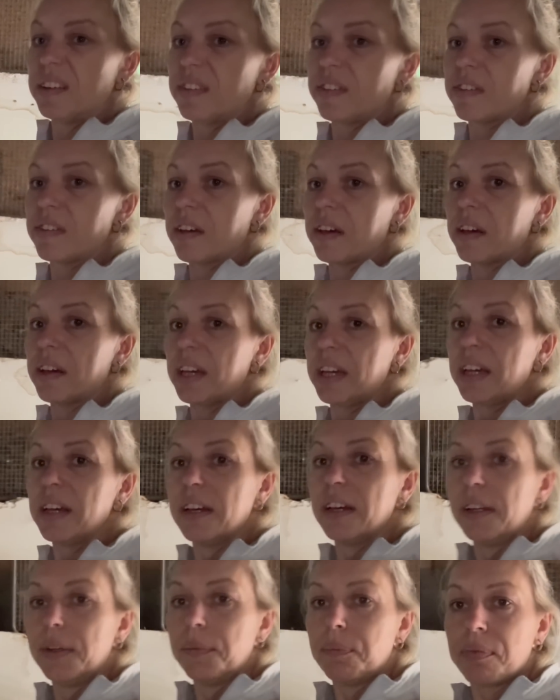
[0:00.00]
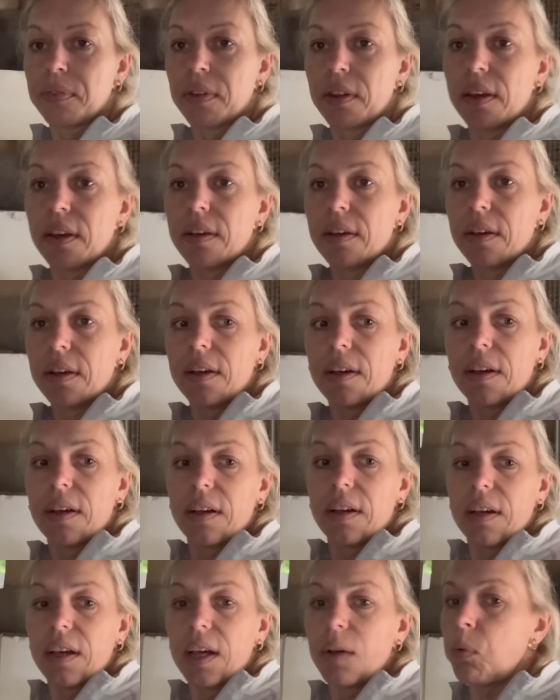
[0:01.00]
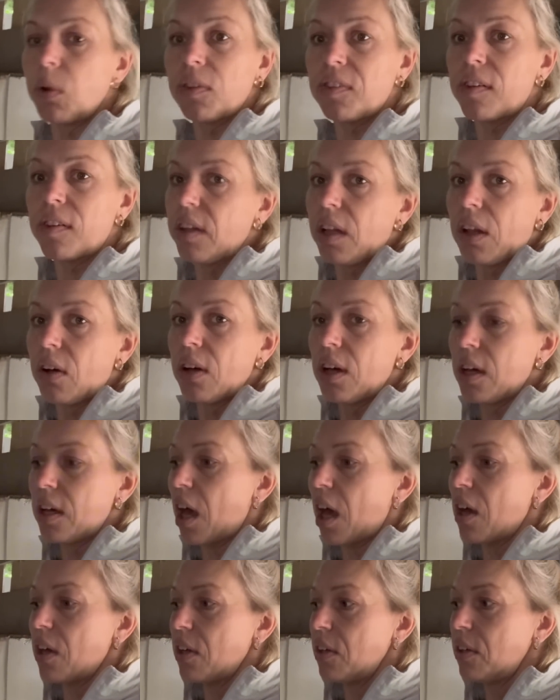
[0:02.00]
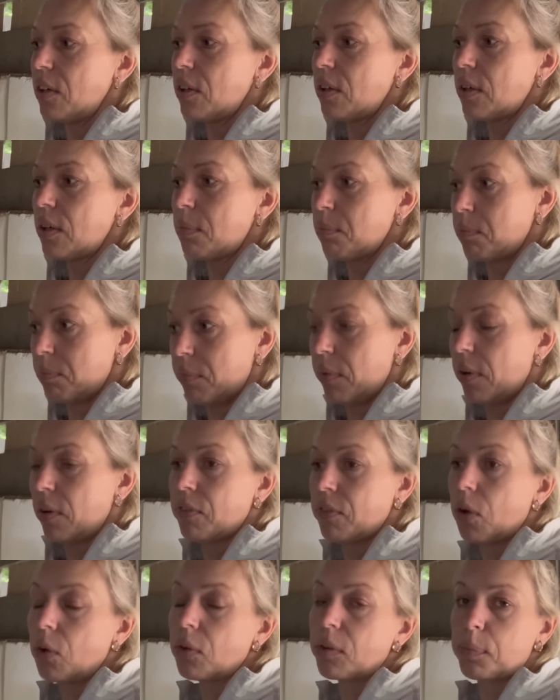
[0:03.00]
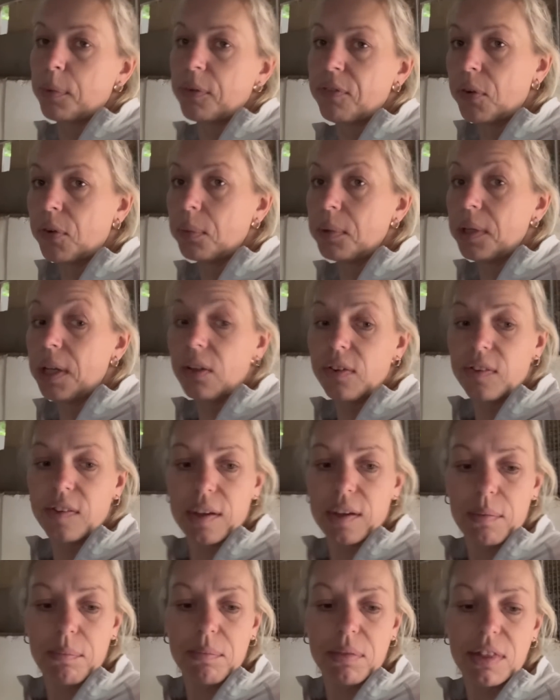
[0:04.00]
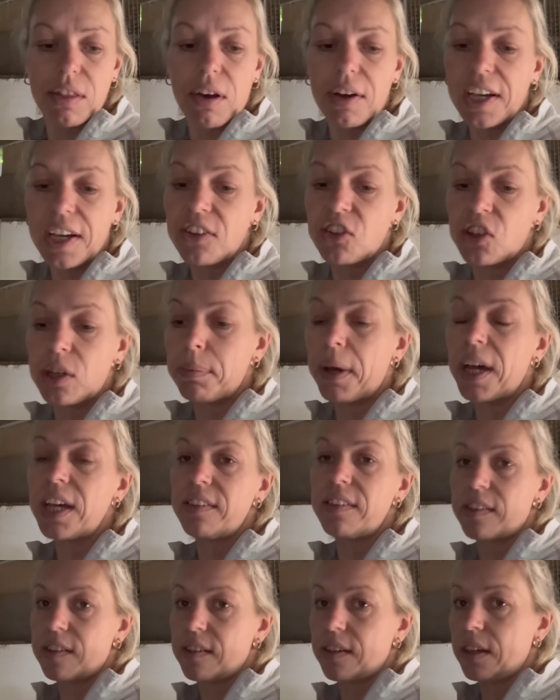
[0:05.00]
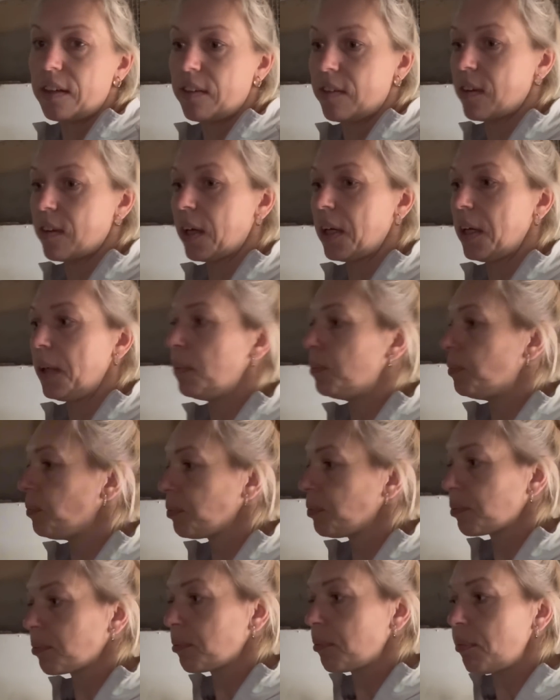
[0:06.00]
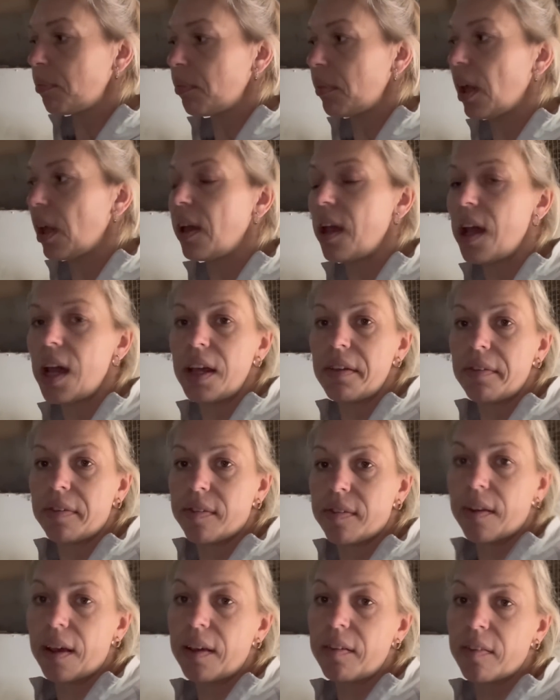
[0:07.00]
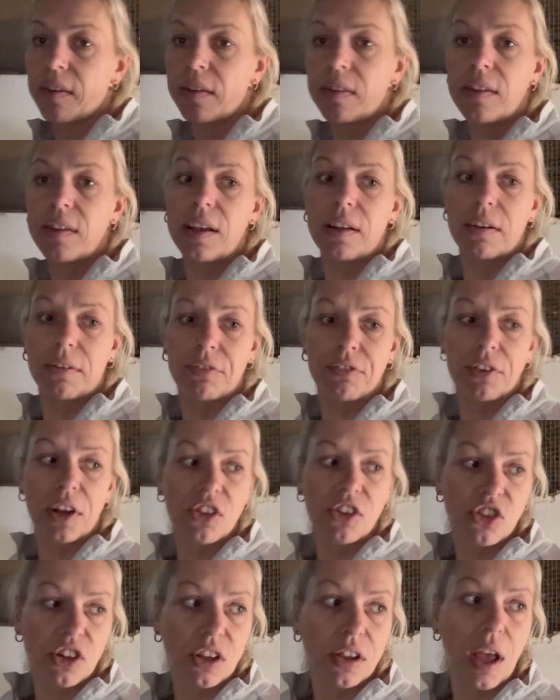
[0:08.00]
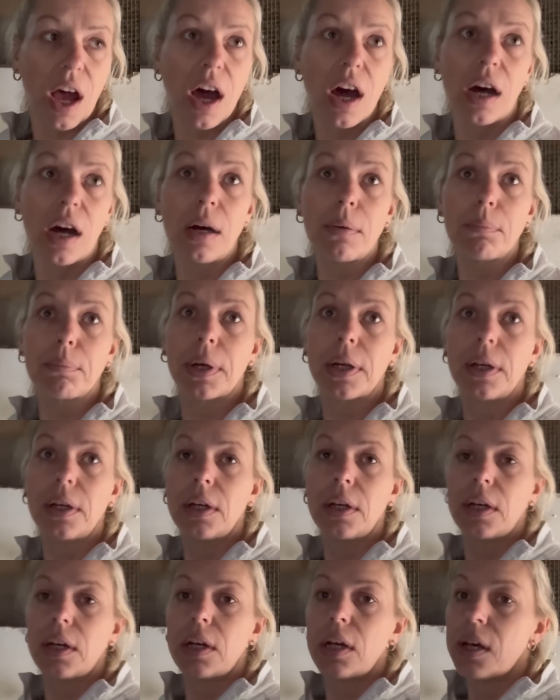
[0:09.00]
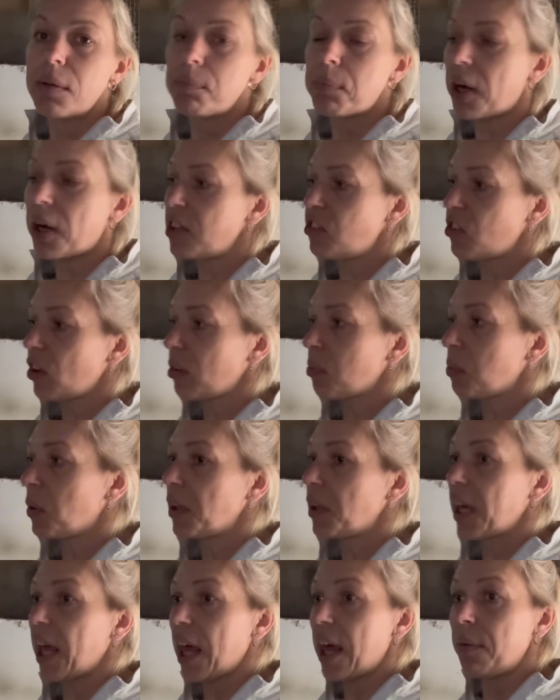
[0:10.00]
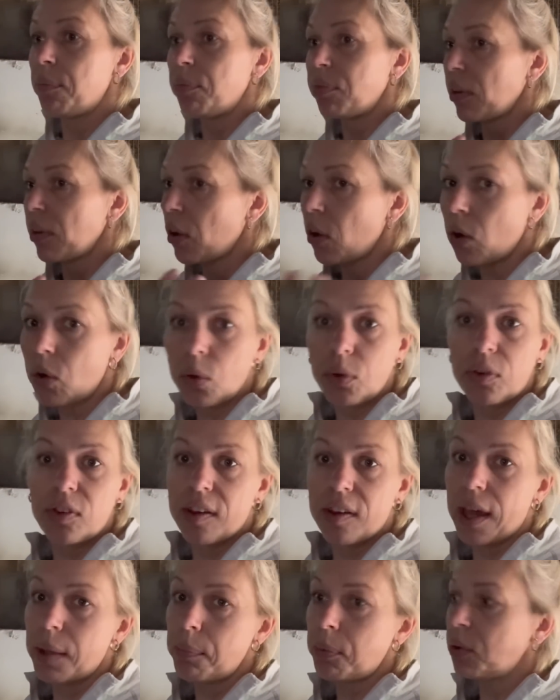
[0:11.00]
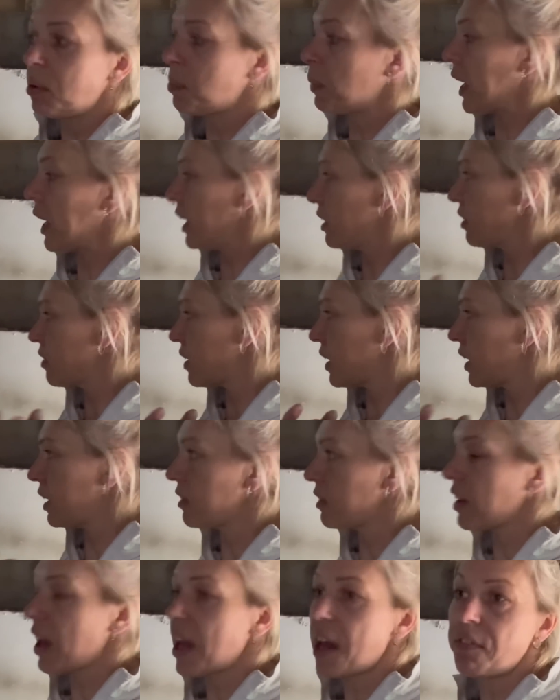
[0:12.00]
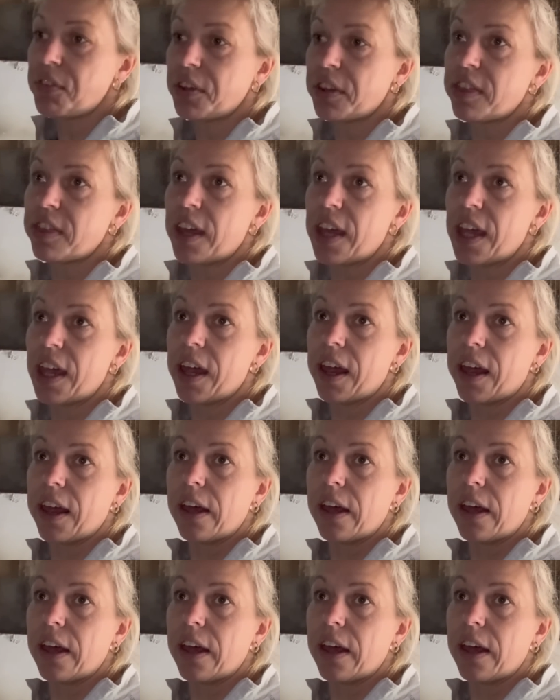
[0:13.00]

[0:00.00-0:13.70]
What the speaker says: dirty. It wasn't long ago, of course, before we lost him, that I actually painted it. So it's going to need a freshen up, but I just want to get all stables painted, everything